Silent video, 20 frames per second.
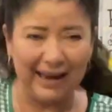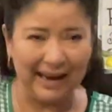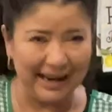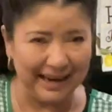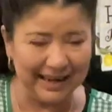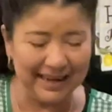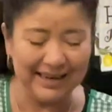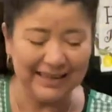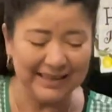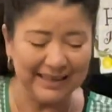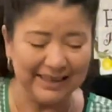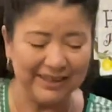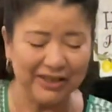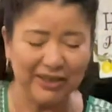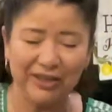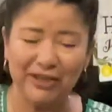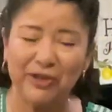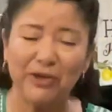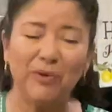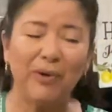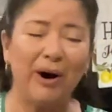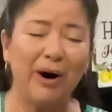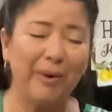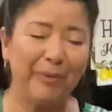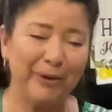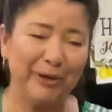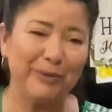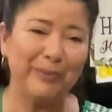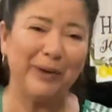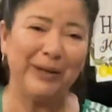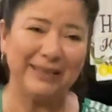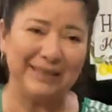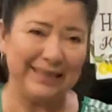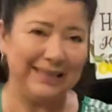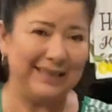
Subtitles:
any dishes, you always want to